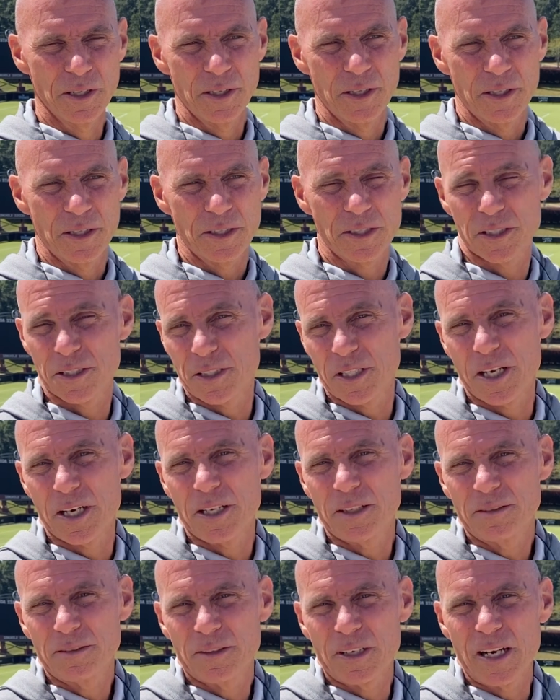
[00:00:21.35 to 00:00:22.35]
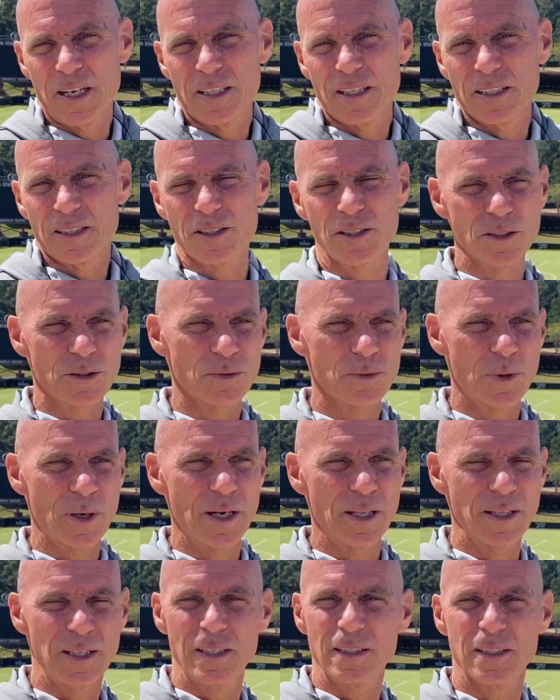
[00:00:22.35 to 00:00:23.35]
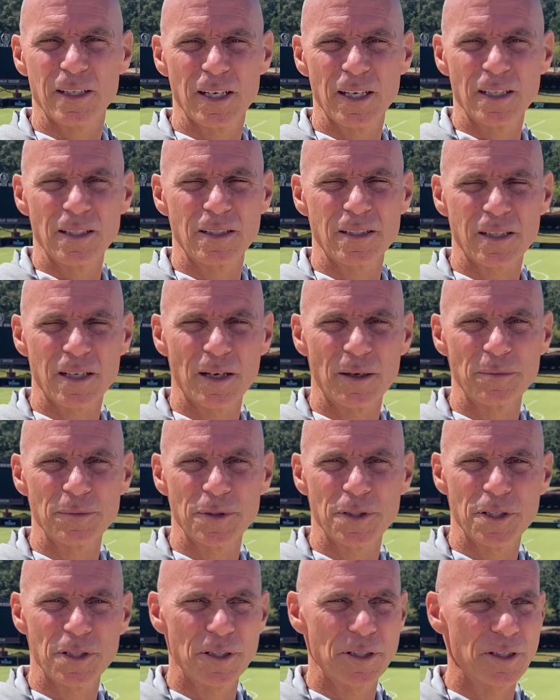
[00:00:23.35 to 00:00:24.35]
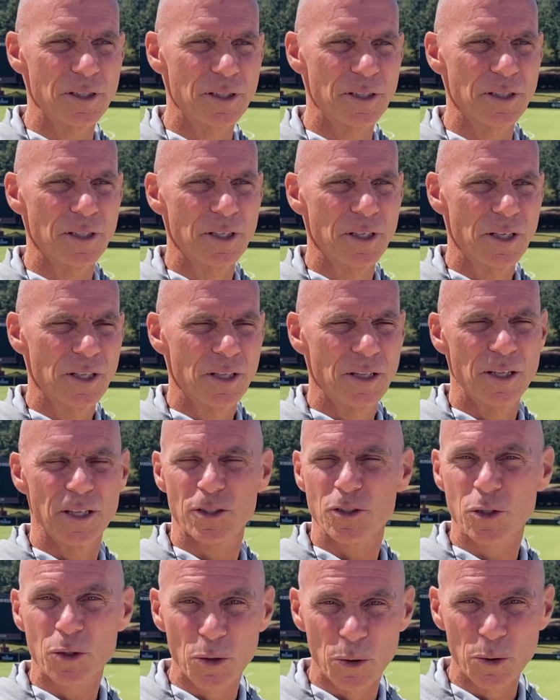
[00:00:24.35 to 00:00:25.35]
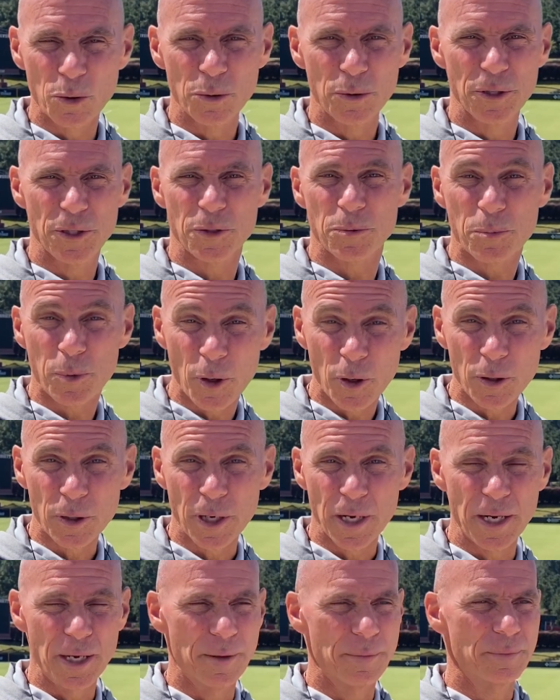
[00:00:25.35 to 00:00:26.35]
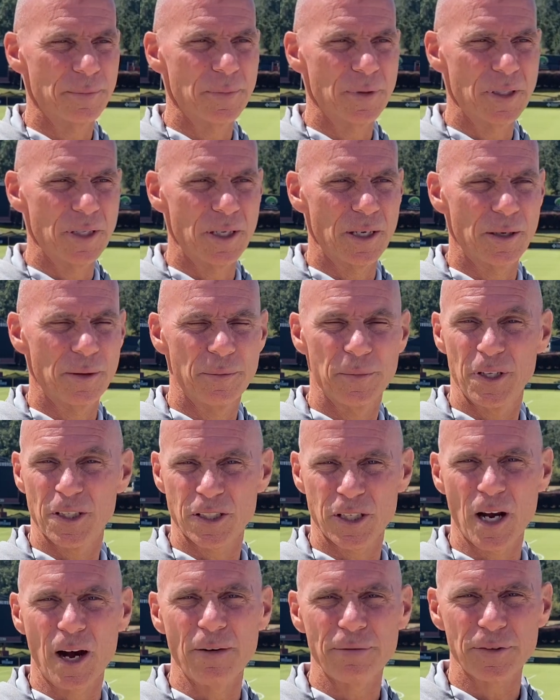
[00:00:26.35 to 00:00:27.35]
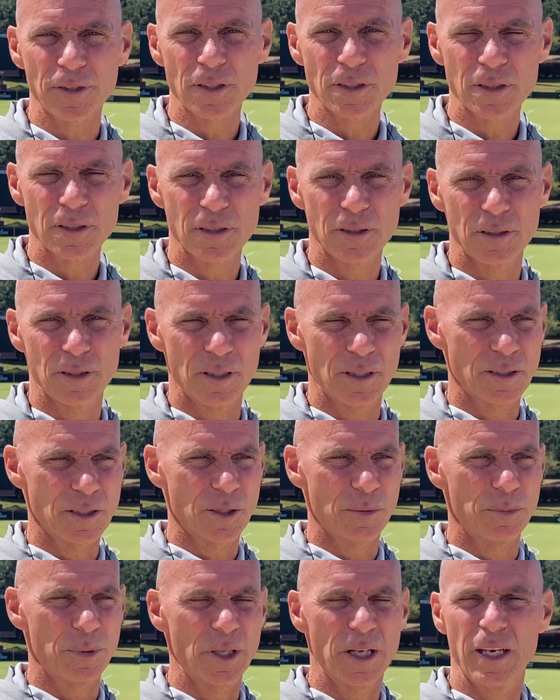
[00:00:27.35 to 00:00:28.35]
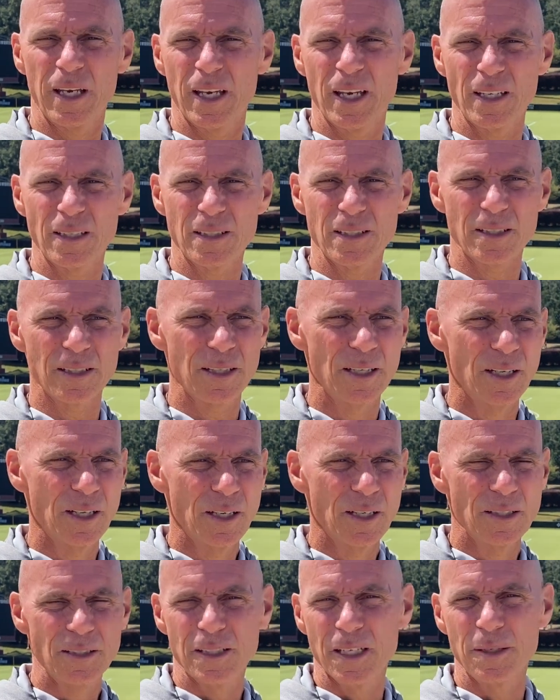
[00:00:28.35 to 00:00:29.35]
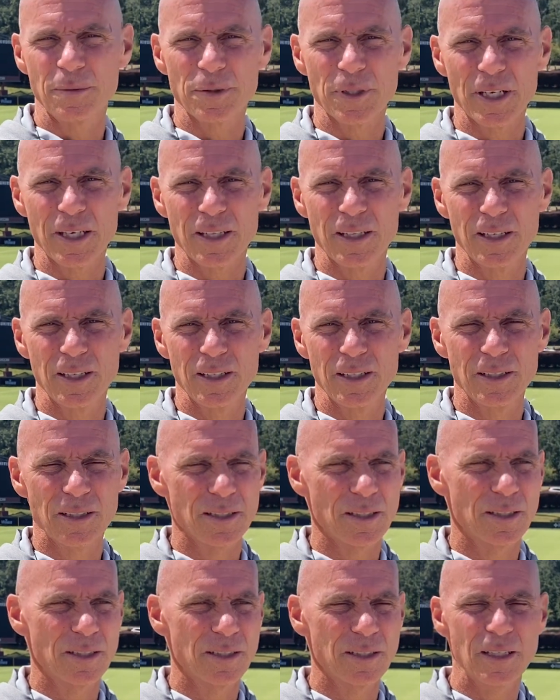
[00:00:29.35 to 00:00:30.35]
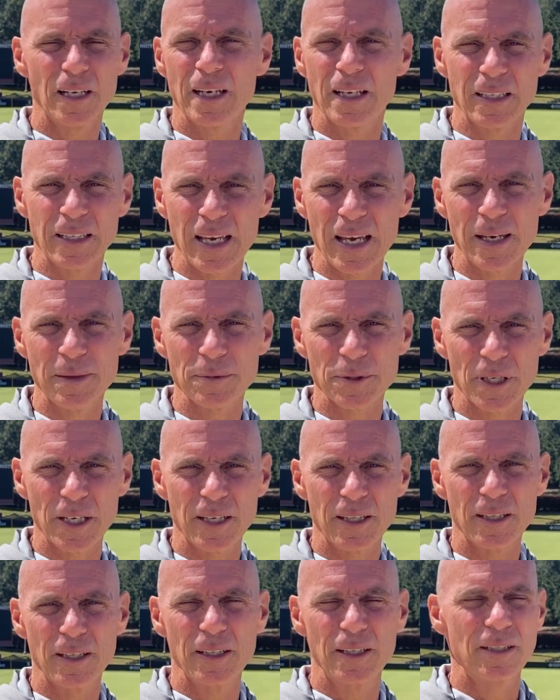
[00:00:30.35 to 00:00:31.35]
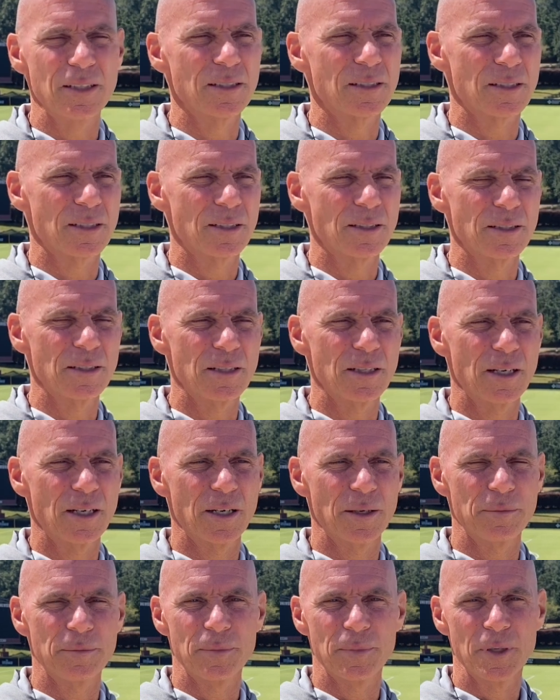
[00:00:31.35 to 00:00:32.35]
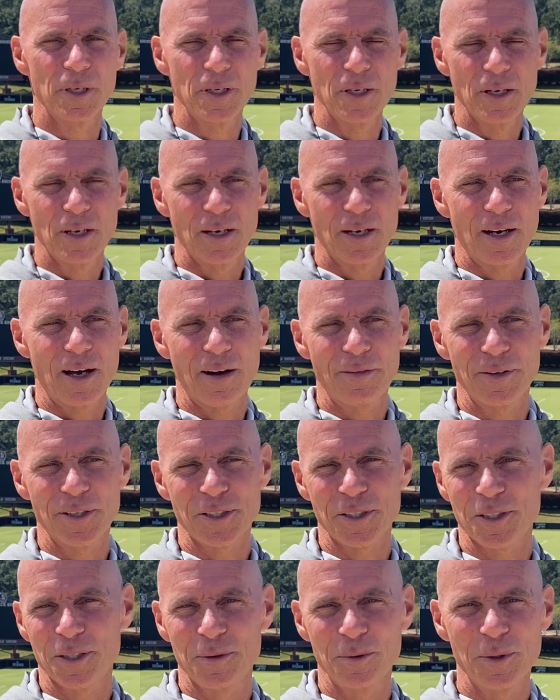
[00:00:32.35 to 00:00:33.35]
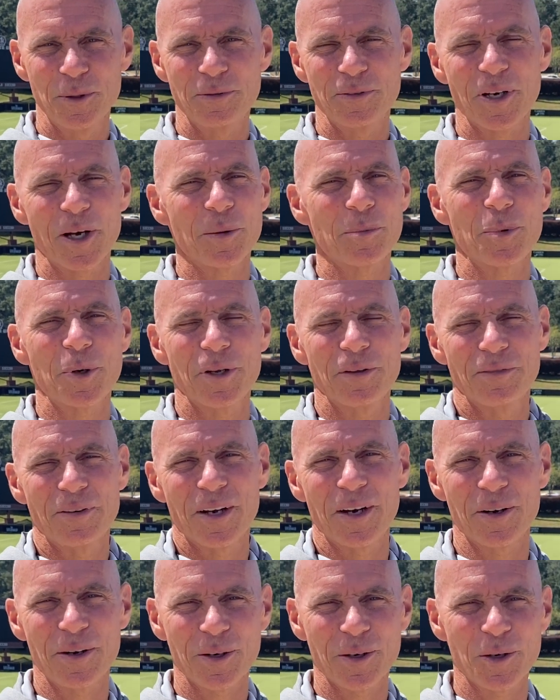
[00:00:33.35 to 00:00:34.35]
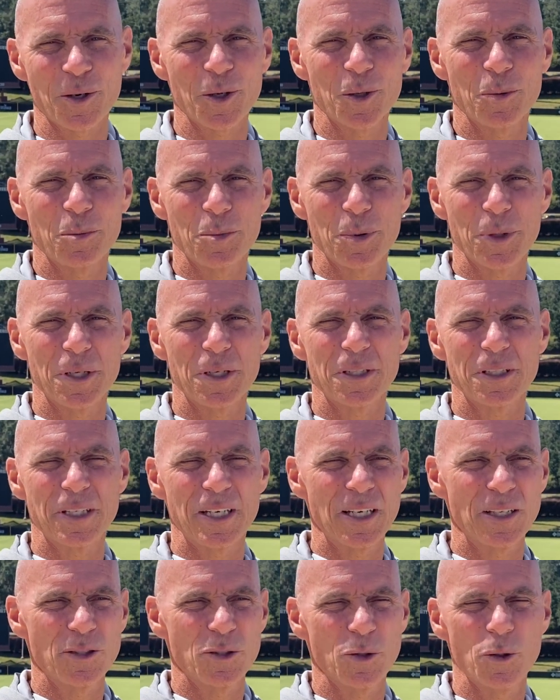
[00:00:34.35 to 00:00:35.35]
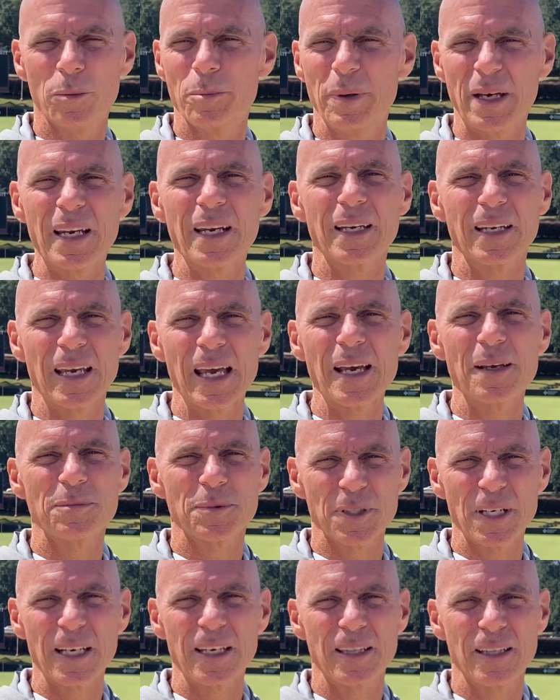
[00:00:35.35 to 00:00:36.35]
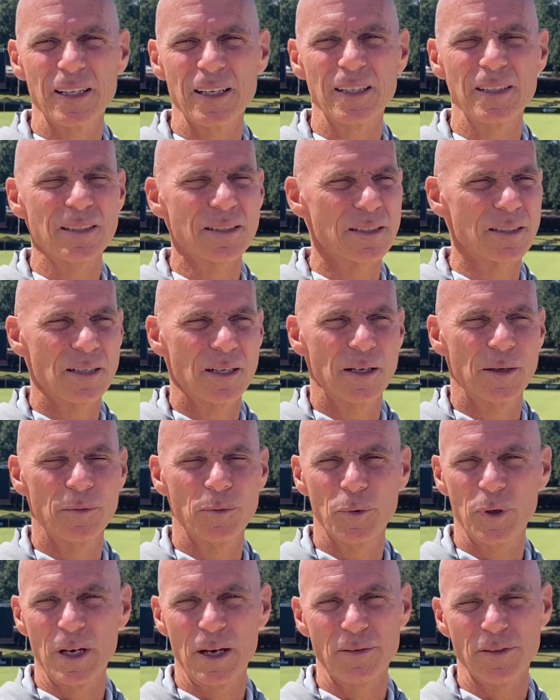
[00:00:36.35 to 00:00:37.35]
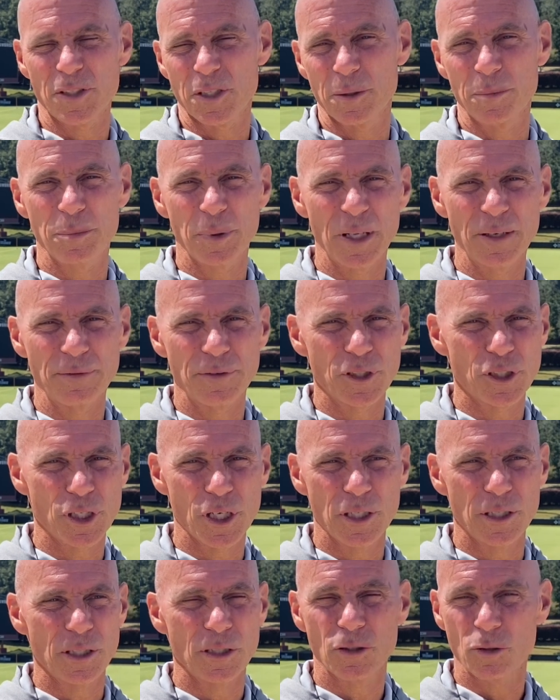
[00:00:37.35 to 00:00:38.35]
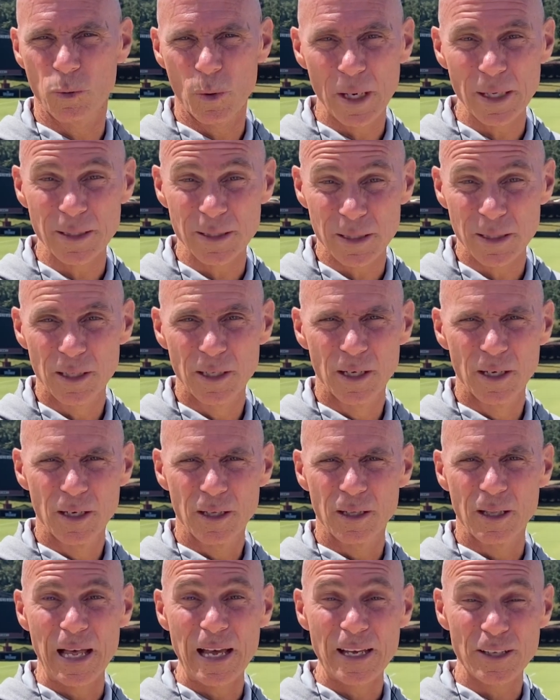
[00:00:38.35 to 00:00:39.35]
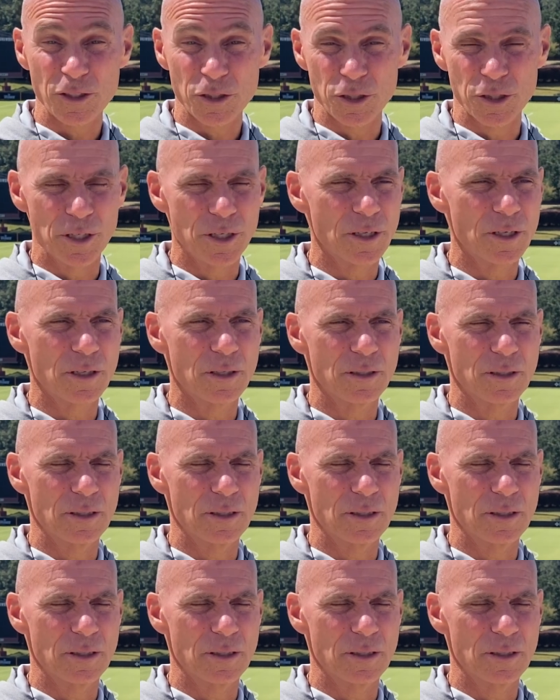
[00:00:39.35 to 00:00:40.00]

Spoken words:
this is it, right? This is why these kids come to this school, this program, this conference to play against teams like these and in games like these. And obviously, we've got a pretty veteran group and kids who have been in games like these. We obviously played Virginia twice last year.